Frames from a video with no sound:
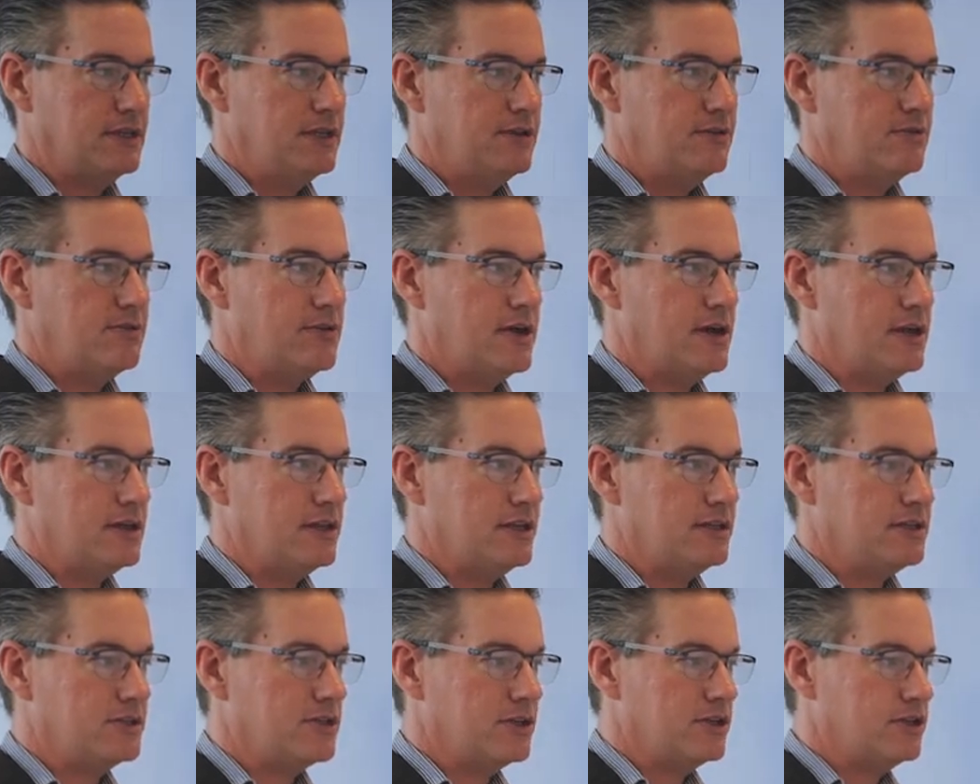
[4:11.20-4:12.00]
right?
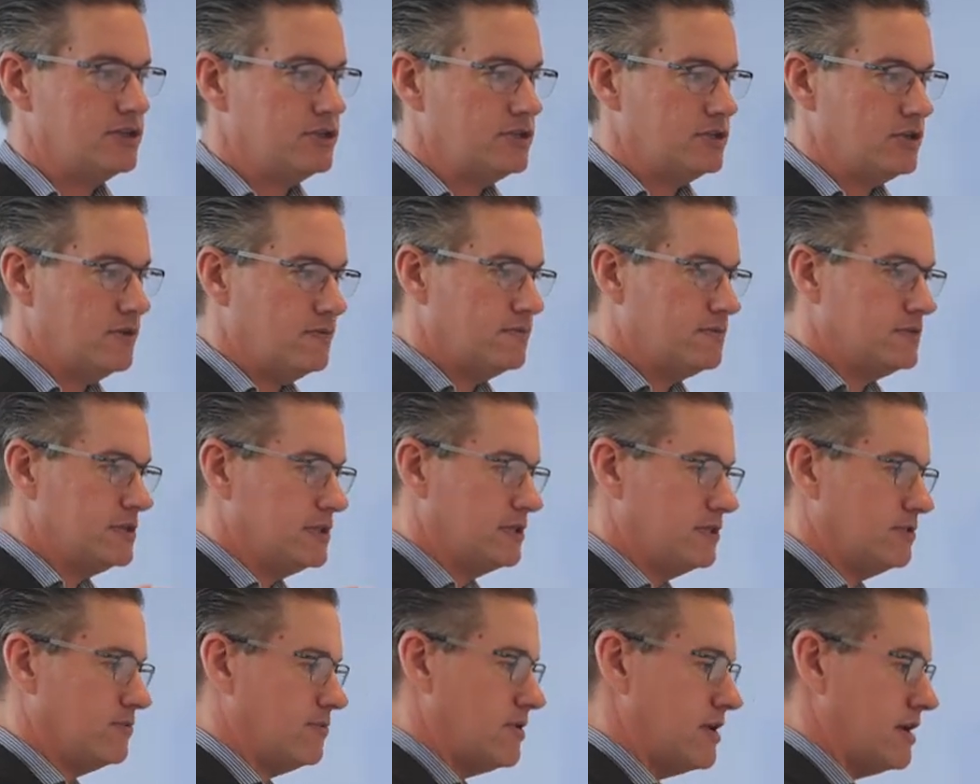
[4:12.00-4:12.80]
It's going to shift to
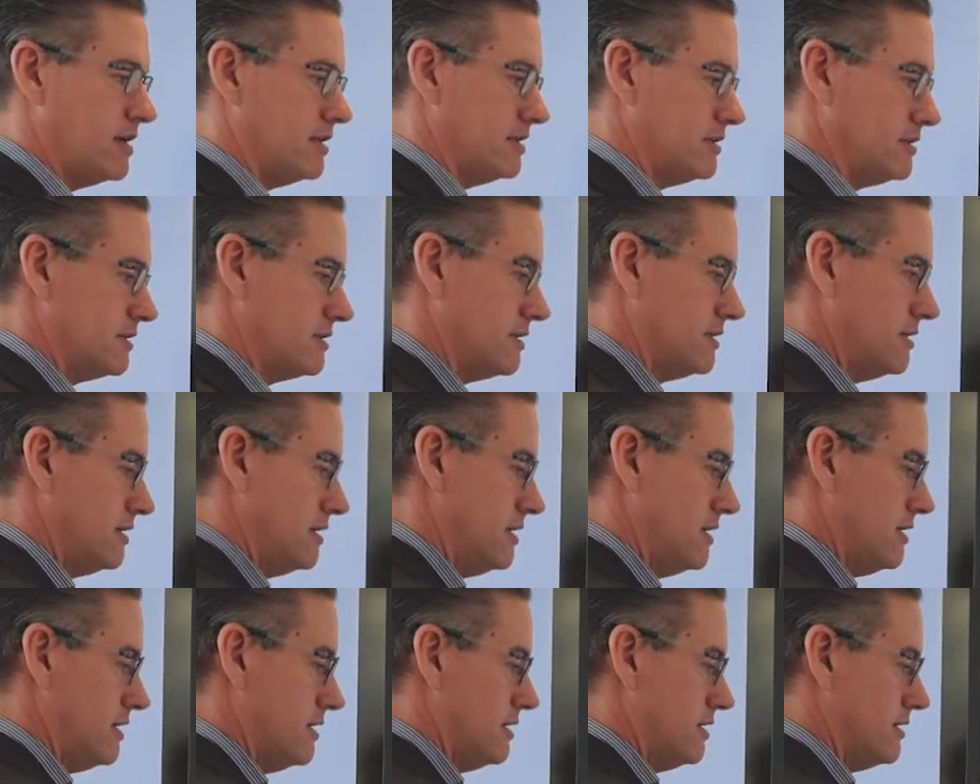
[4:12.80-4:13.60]
the right.
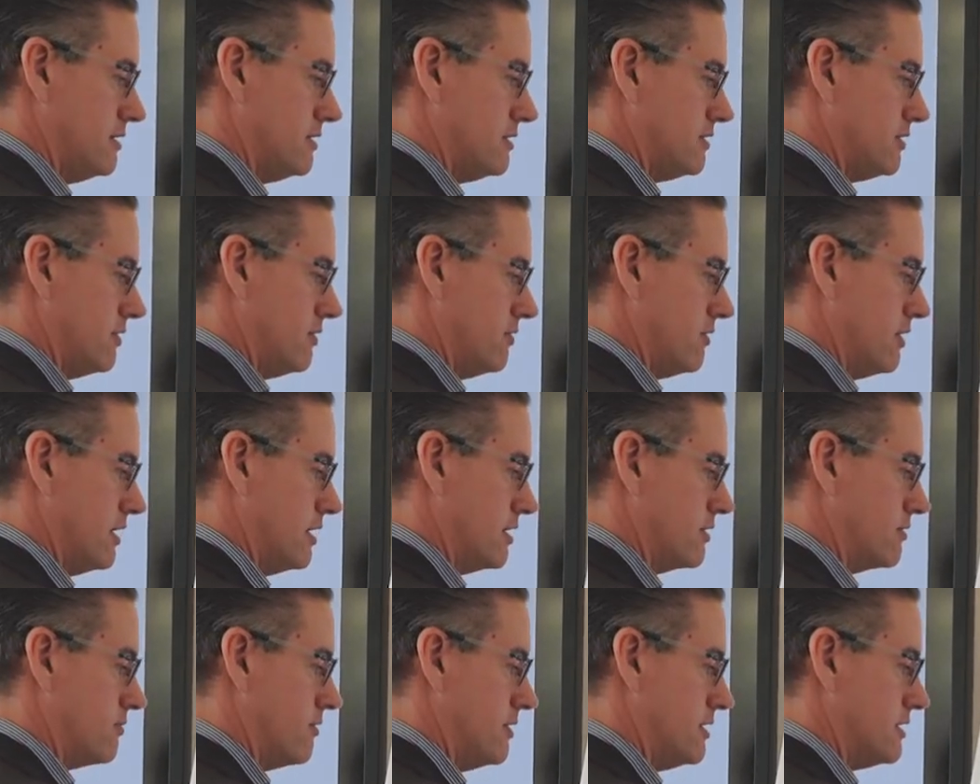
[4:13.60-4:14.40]
So
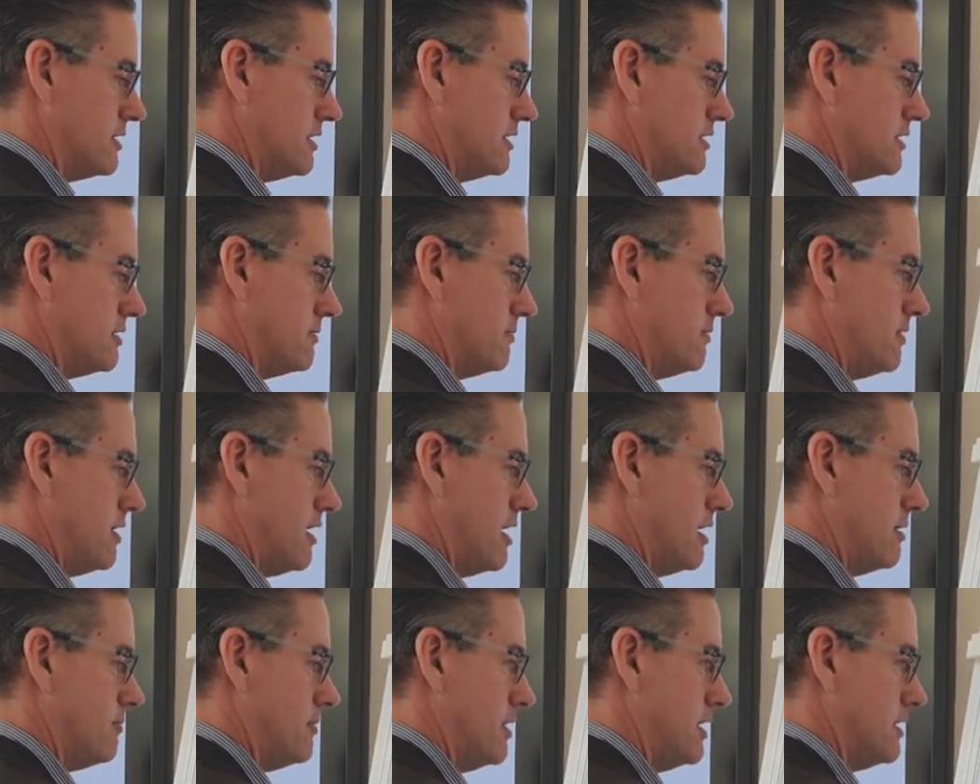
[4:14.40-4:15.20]
increase in
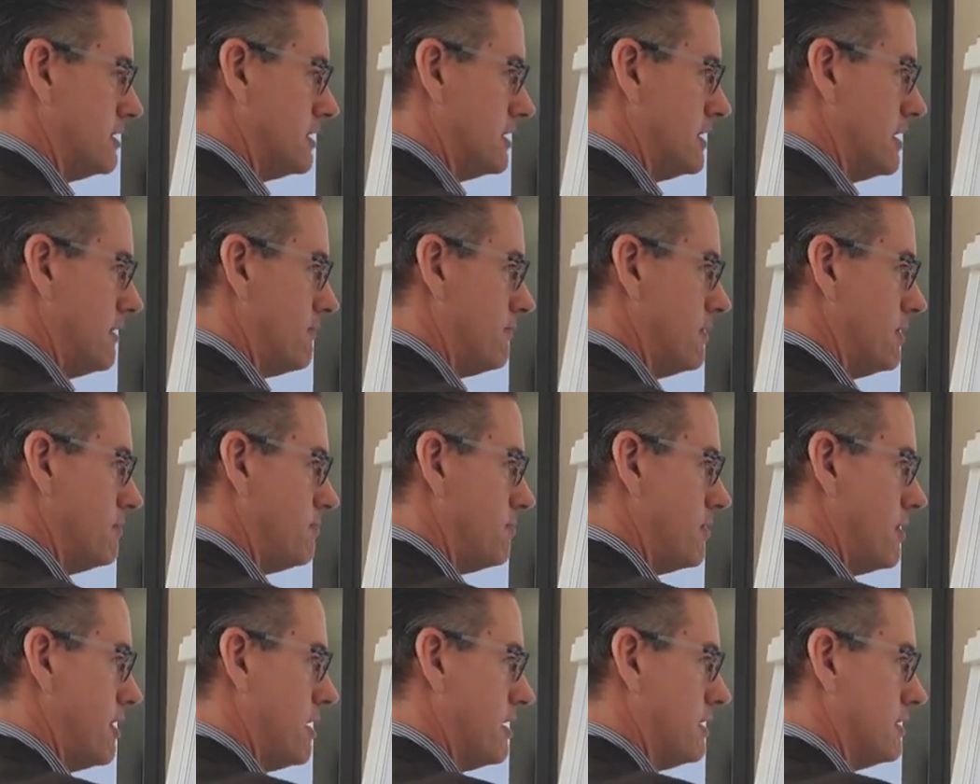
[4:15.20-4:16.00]
supply means at every
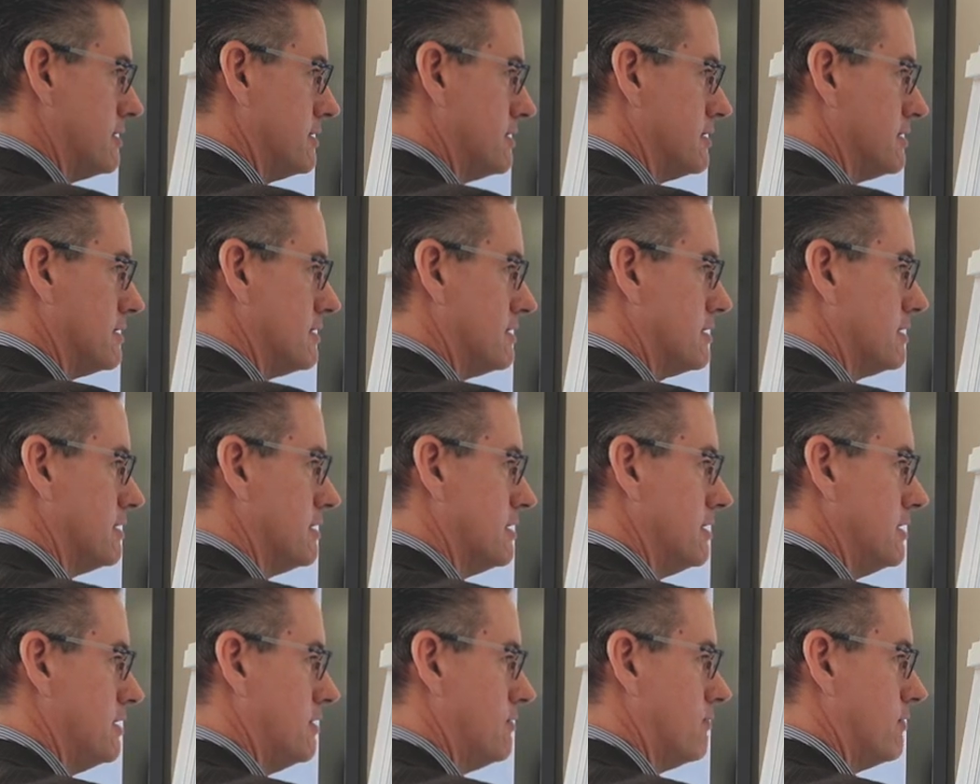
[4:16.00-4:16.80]
price,
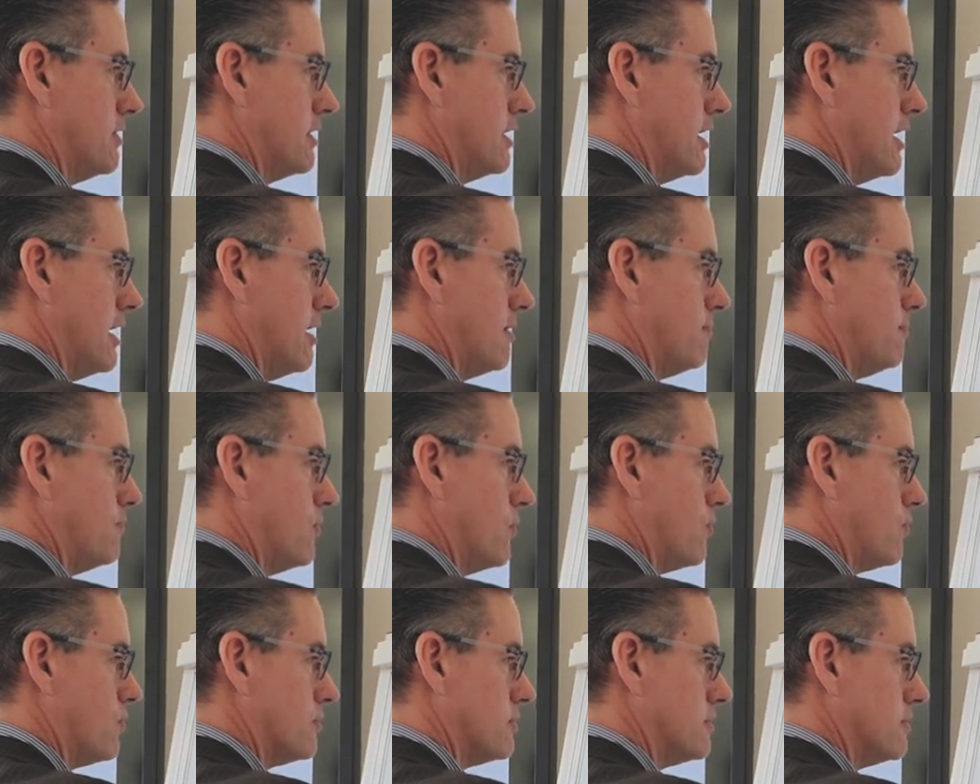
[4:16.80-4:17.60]
we have
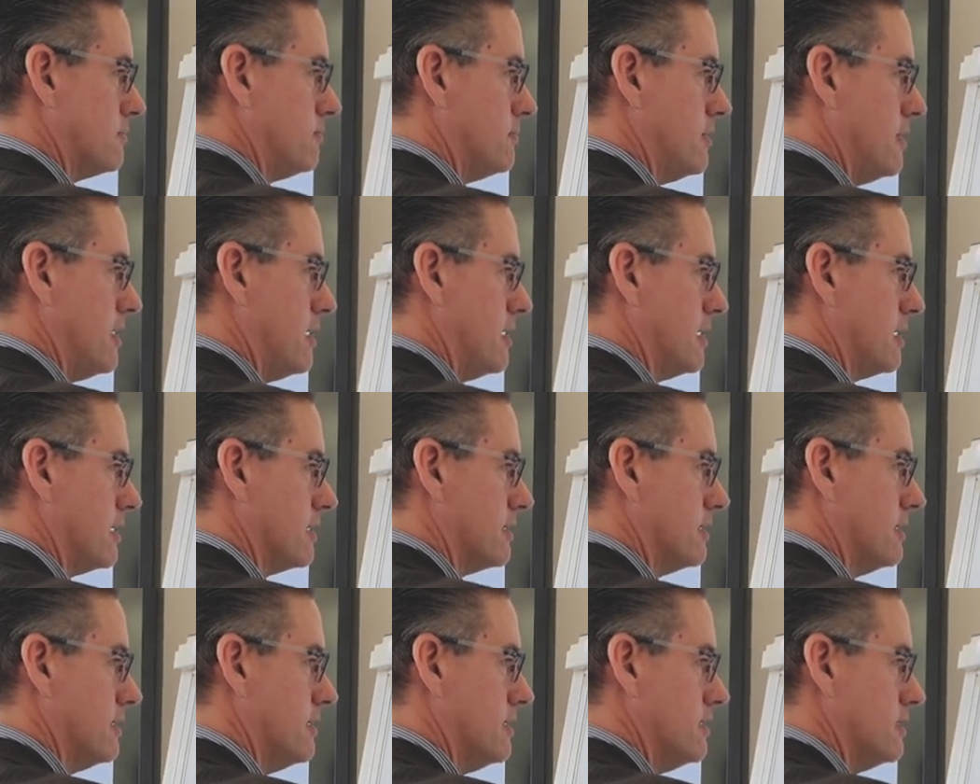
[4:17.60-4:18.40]
more supply.
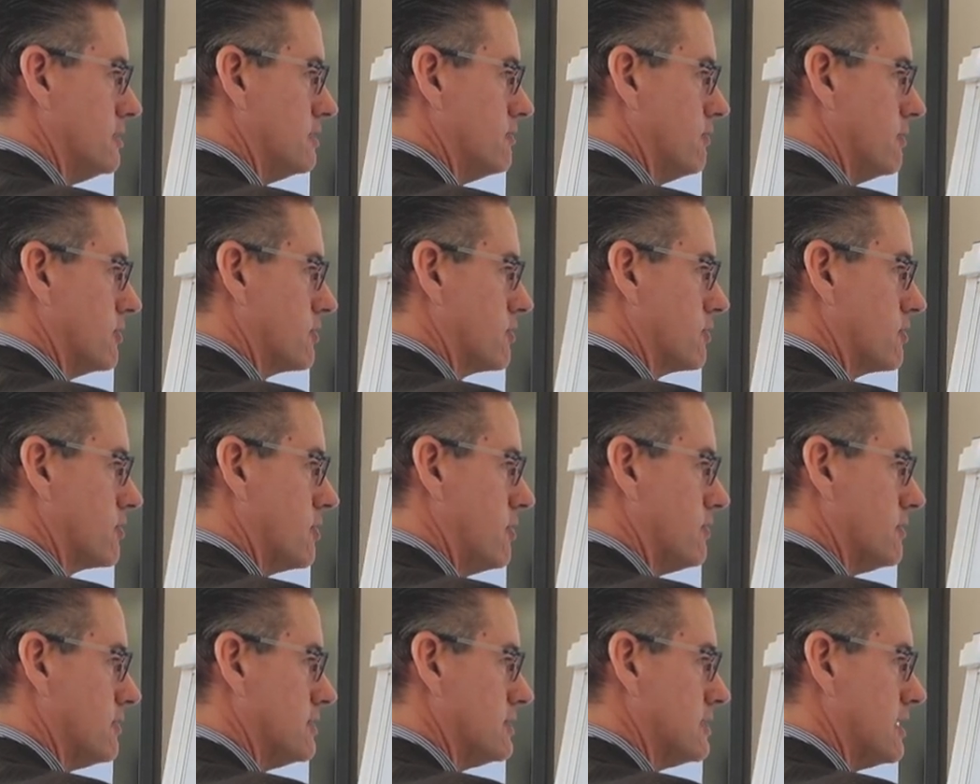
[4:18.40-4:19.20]
So we could call
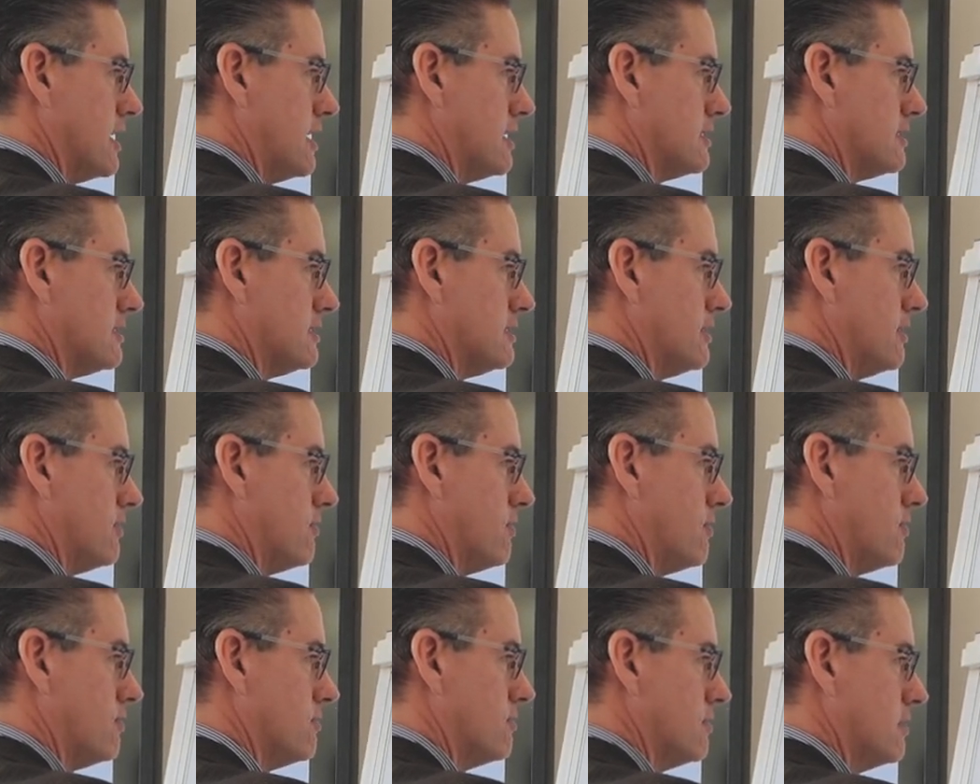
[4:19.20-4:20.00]
this
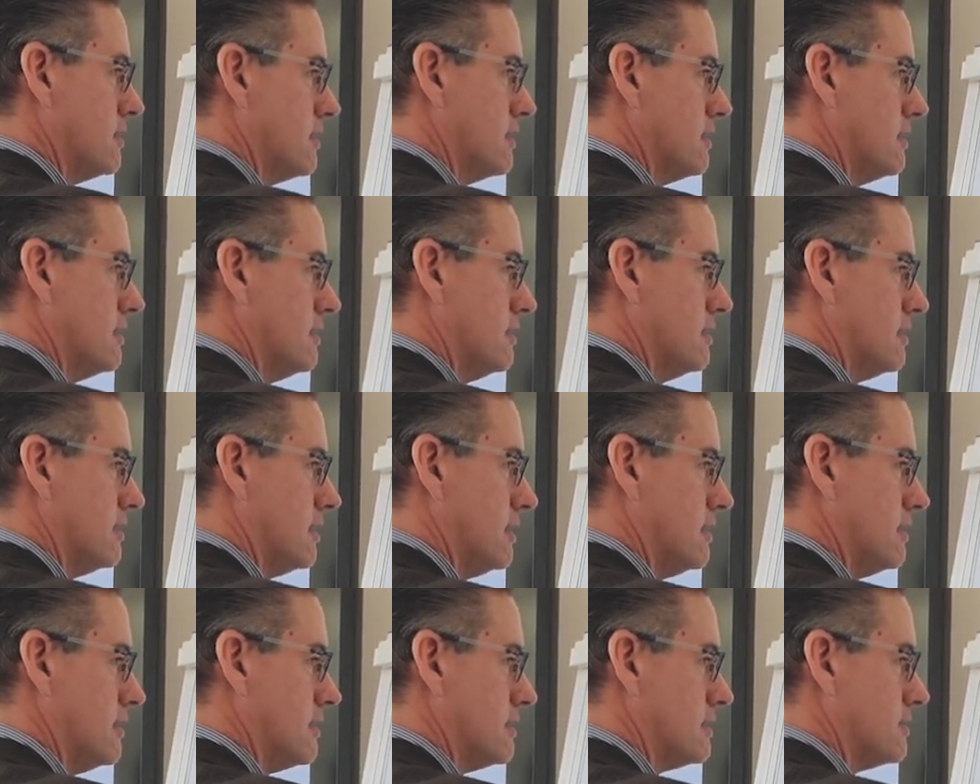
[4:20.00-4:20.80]
S0
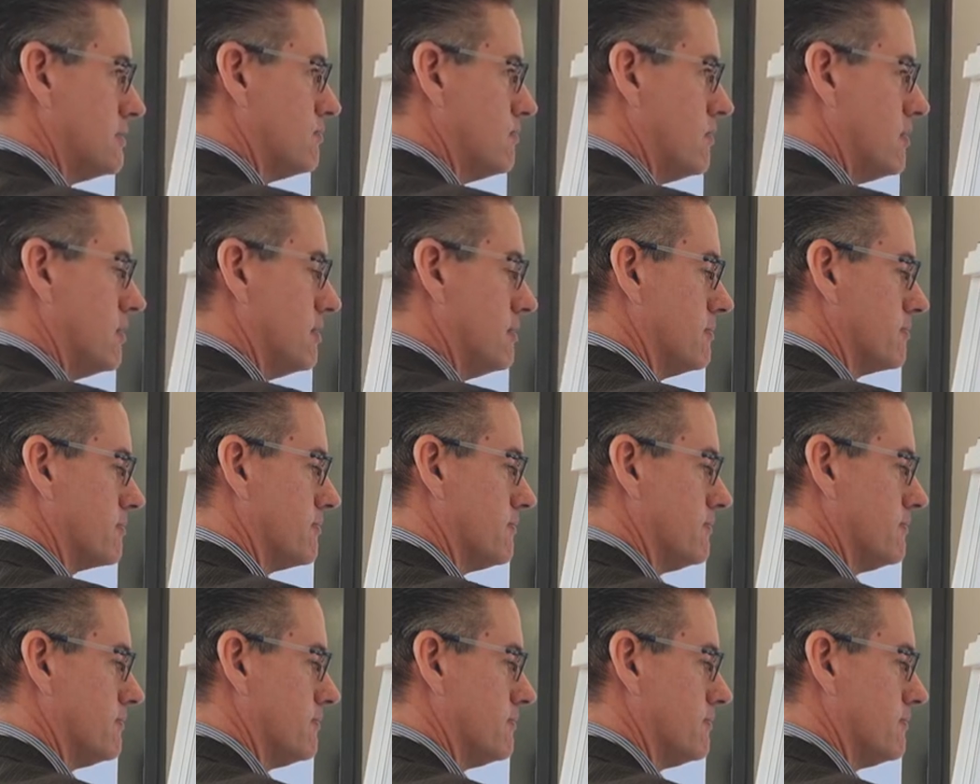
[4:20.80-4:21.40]
and S1.